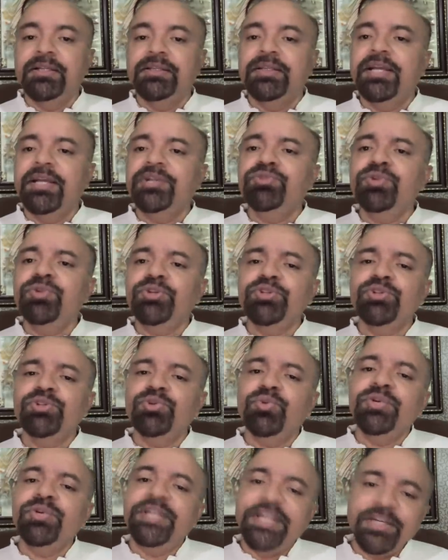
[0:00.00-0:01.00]
then you actually
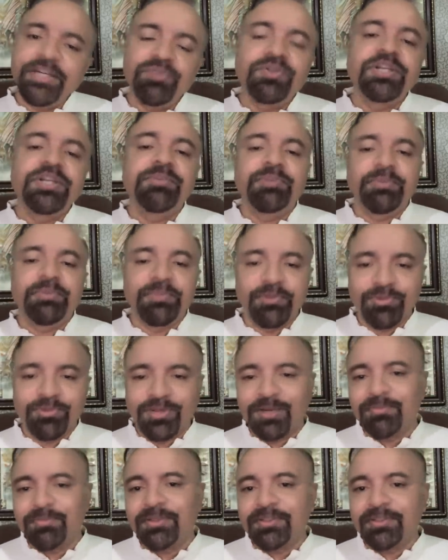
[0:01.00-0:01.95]
don't need 20 people to come.